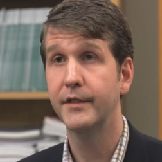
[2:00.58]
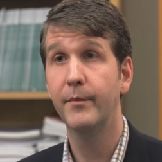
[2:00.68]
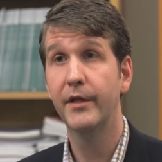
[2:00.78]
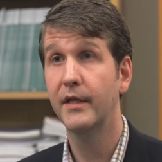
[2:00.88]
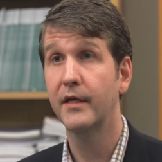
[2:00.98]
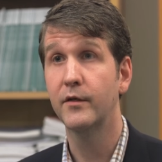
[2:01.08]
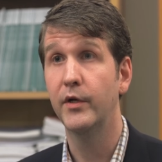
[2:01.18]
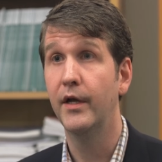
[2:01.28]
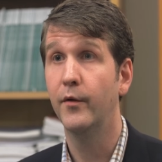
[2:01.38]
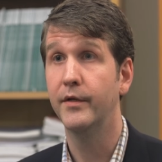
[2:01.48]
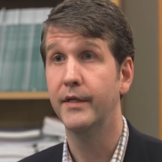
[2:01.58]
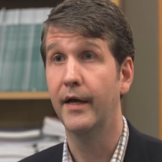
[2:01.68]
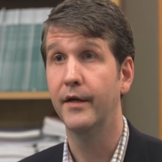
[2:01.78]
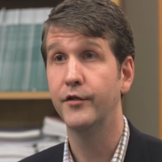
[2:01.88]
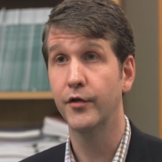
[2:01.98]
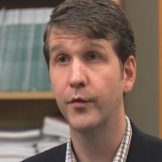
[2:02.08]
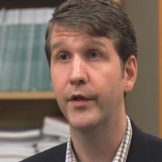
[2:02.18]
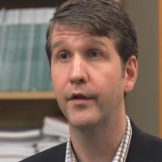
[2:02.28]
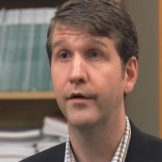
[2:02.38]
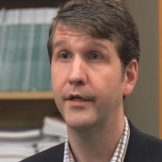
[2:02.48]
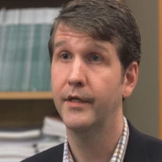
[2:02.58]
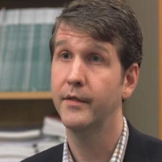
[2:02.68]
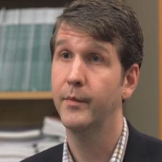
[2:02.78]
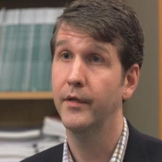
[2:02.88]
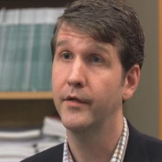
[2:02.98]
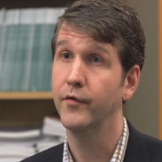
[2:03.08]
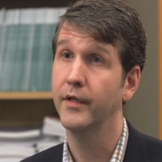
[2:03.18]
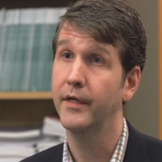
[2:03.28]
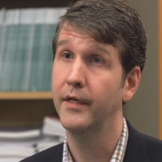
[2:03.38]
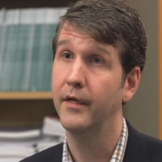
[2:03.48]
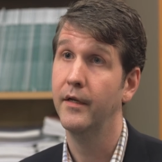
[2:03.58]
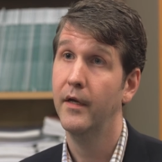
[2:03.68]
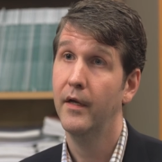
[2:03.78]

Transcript: some of the things we know is that children with learning disabilities really need